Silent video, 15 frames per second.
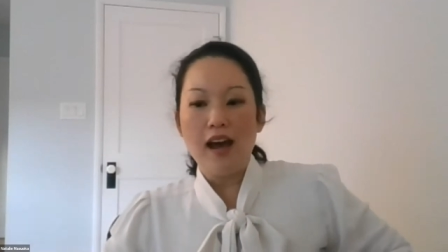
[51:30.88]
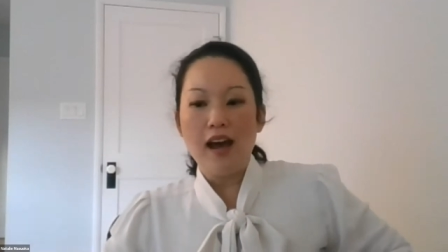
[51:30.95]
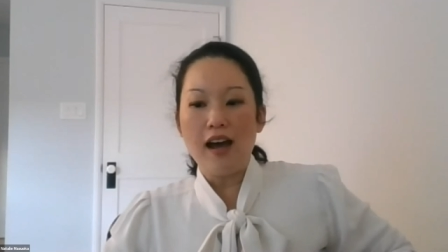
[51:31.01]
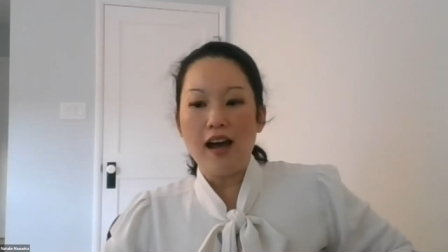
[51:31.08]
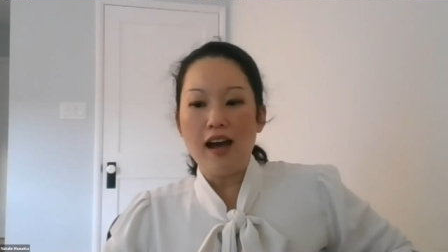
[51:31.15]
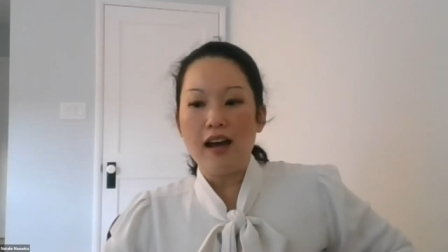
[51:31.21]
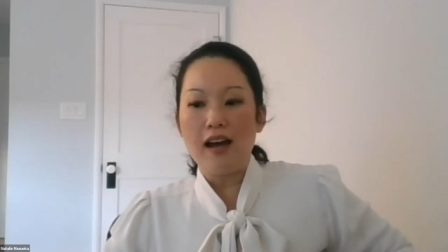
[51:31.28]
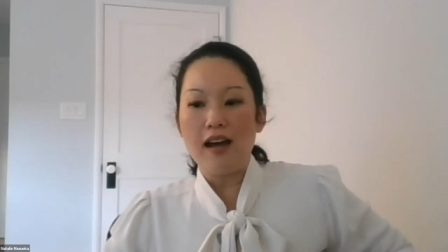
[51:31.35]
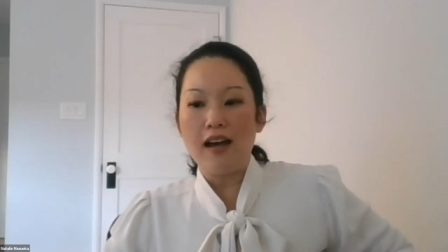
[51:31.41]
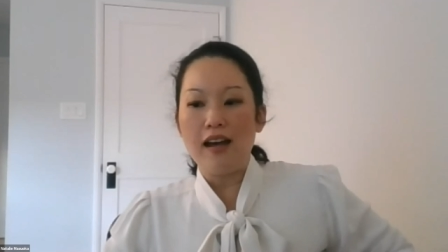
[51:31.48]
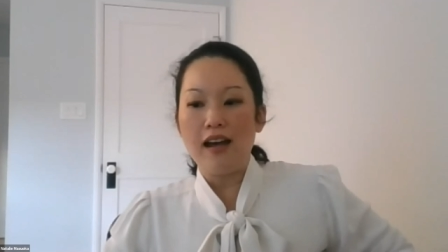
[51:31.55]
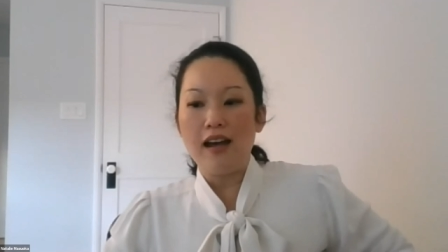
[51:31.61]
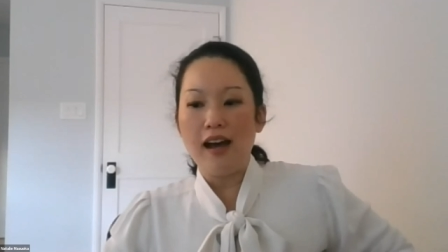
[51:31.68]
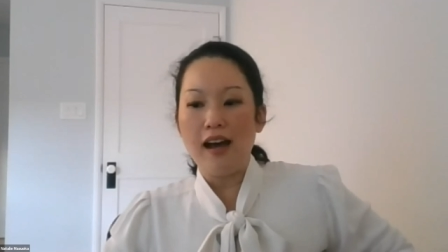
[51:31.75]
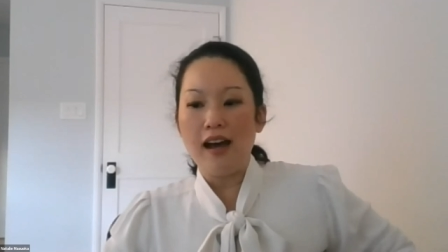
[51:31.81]
uh,
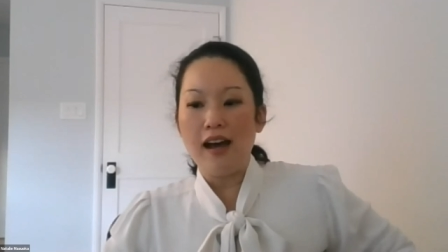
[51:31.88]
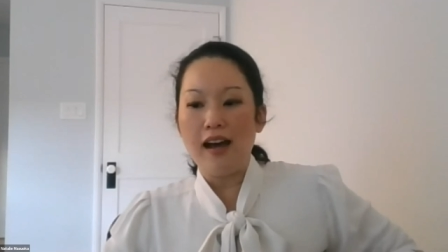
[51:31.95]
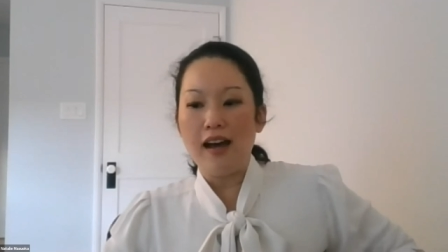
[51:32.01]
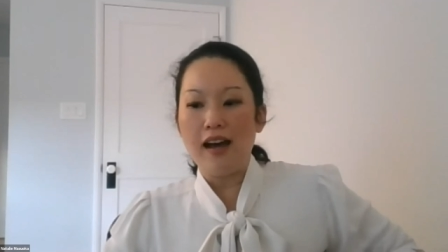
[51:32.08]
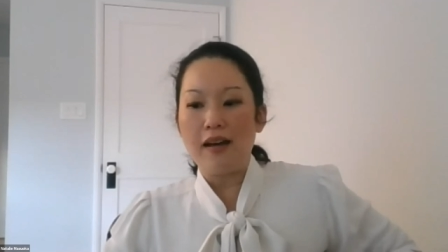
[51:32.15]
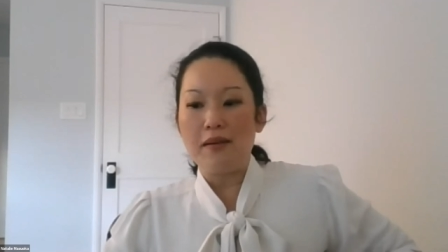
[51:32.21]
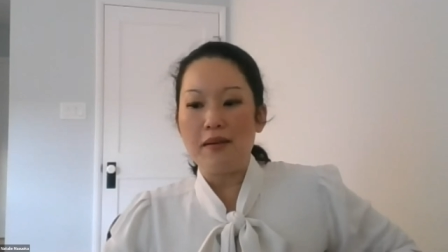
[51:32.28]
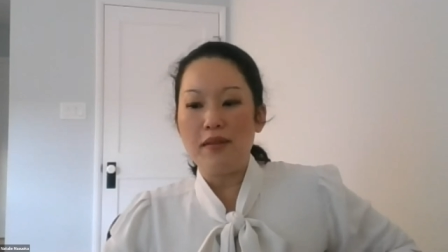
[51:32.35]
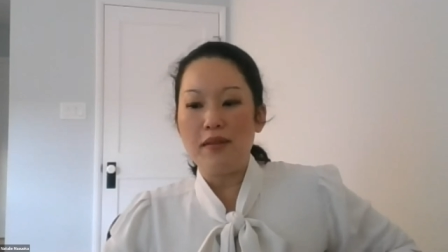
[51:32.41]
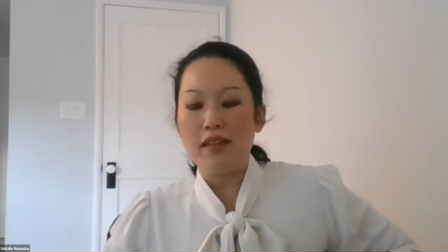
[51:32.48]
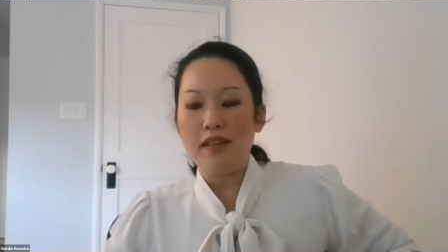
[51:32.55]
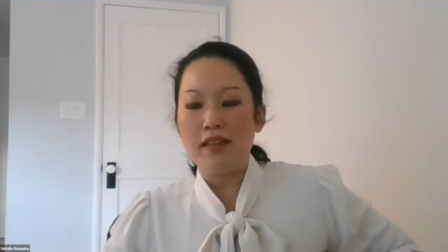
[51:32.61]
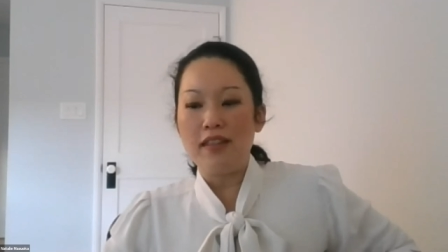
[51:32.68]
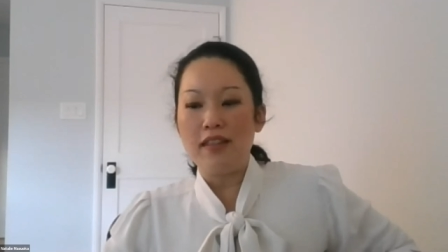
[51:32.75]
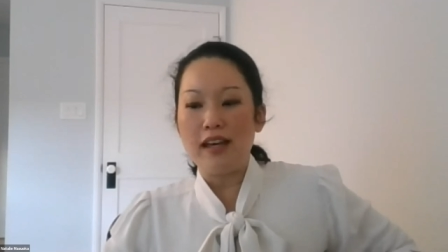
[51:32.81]
uh,
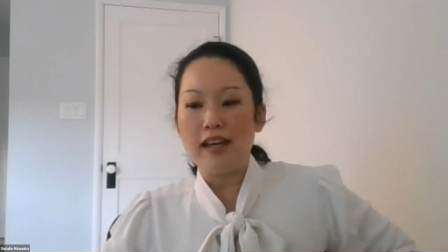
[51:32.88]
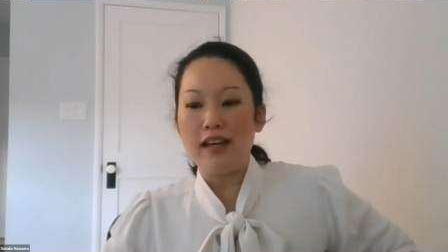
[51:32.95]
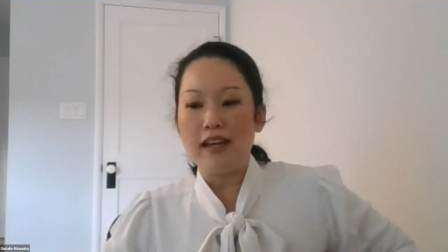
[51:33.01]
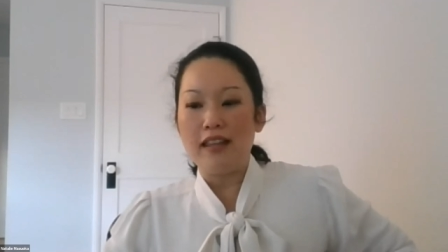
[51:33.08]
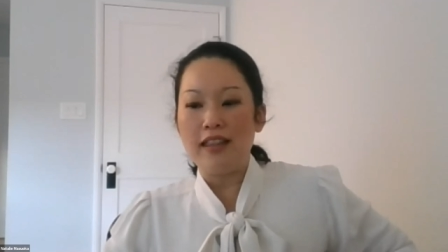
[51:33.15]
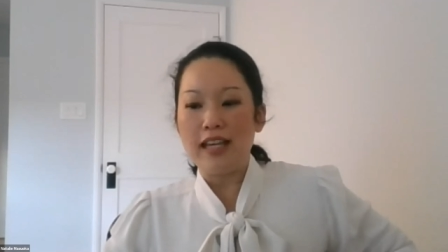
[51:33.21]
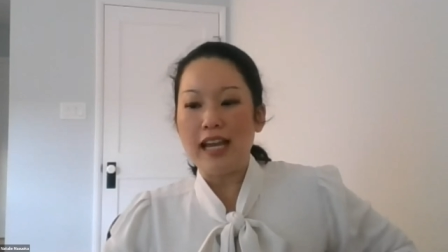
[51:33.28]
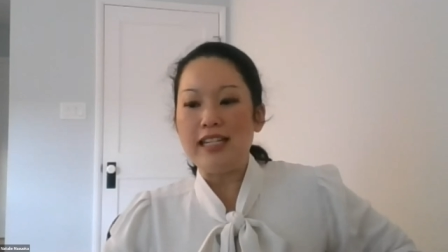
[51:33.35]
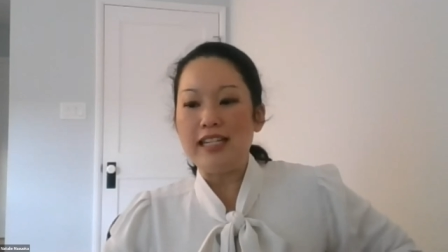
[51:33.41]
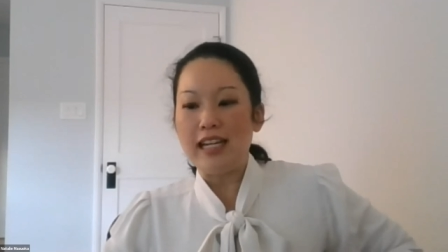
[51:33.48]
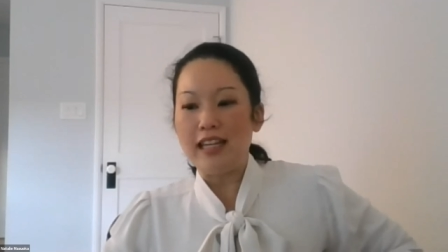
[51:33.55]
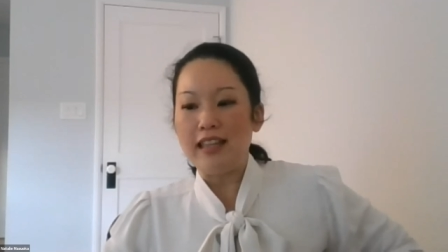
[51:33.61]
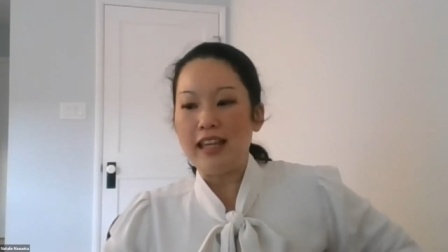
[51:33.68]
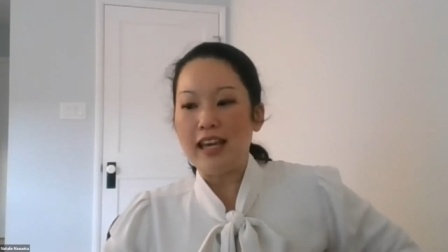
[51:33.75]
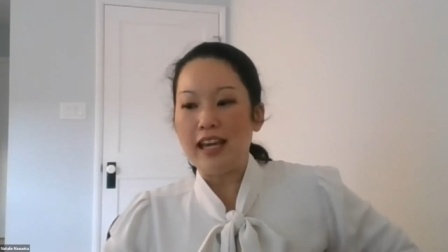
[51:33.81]
the the
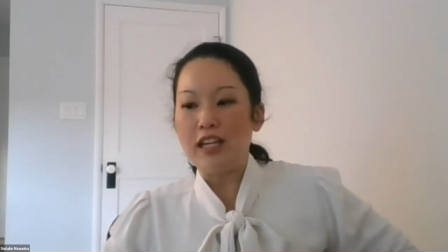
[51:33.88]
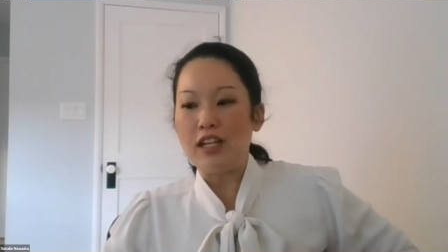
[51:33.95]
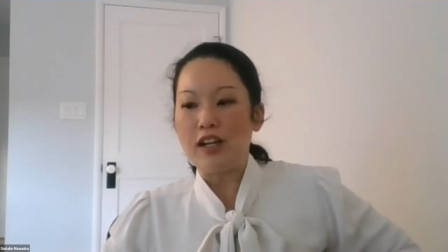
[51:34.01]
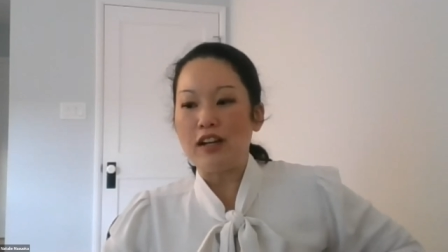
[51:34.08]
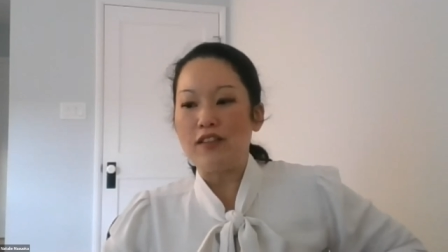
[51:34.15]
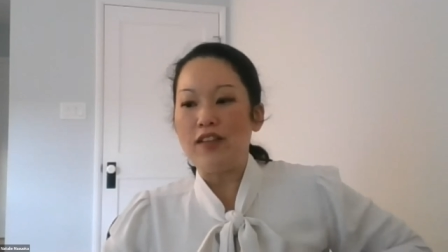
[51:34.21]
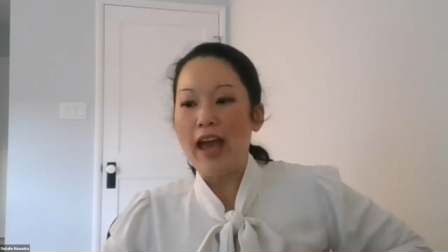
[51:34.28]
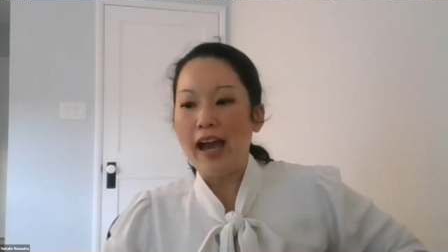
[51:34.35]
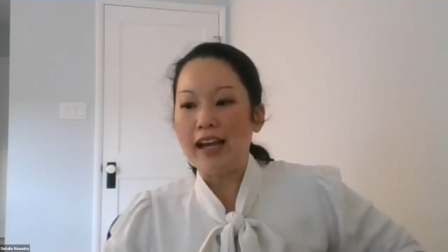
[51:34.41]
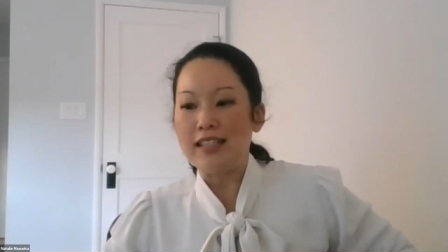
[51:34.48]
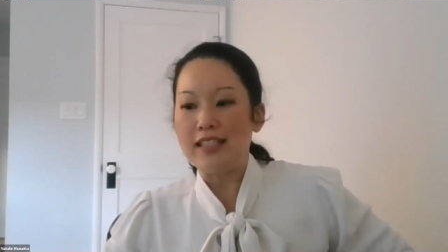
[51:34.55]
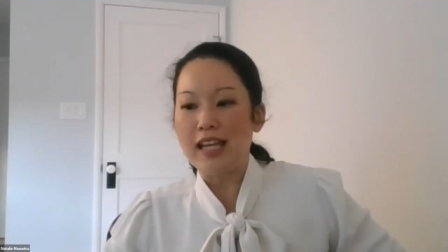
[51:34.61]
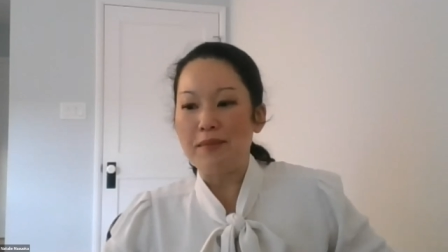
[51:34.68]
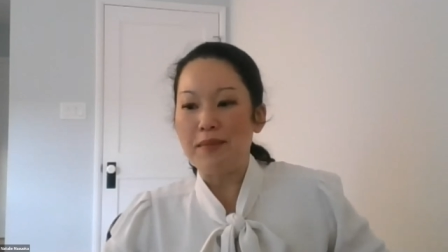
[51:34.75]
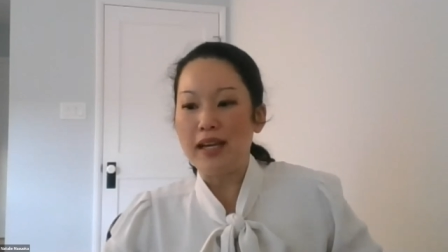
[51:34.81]
idea that you know, kind of
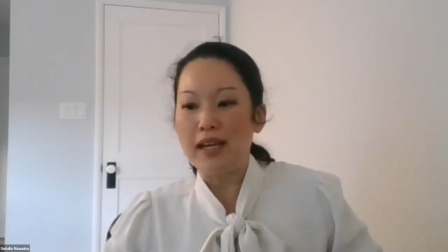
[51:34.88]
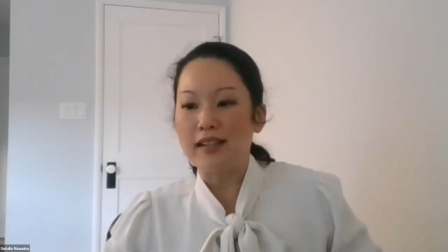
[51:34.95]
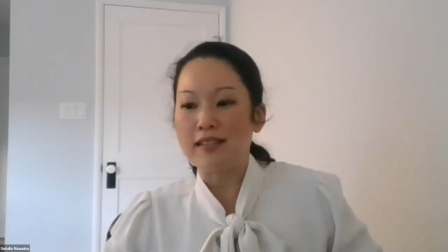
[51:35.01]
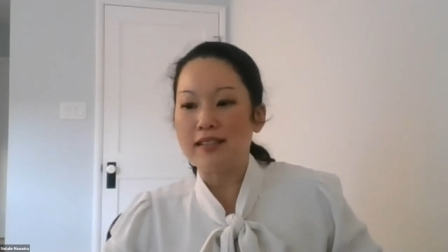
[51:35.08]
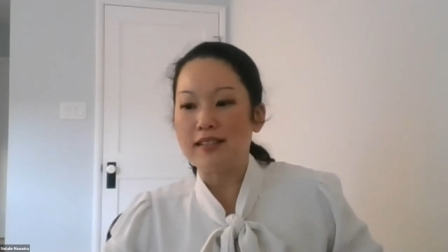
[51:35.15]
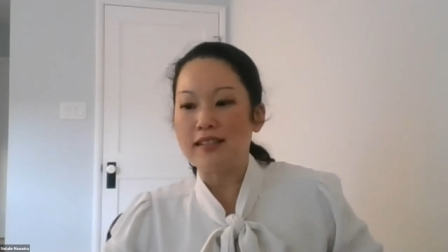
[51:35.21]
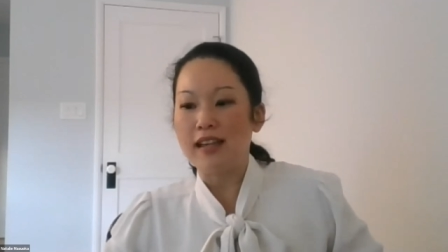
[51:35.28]
academics